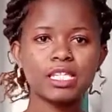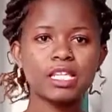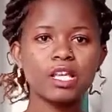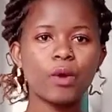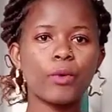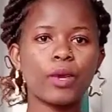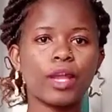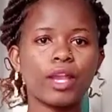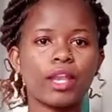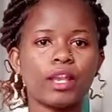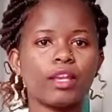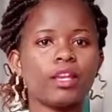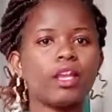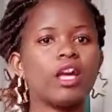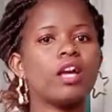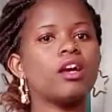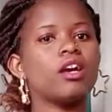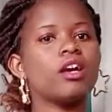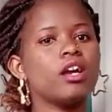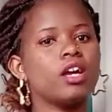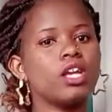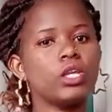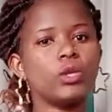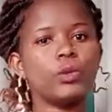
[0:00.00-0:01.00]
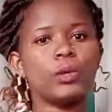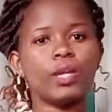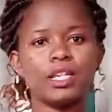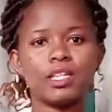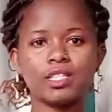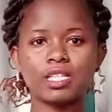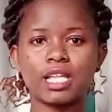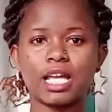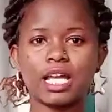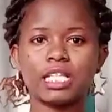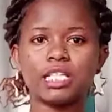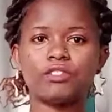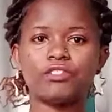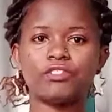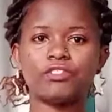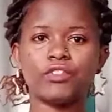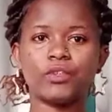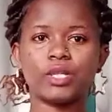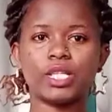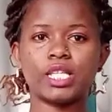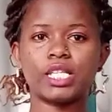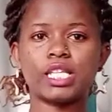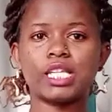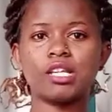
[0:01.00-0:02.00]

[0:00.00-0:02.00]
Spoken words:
when you eat such food.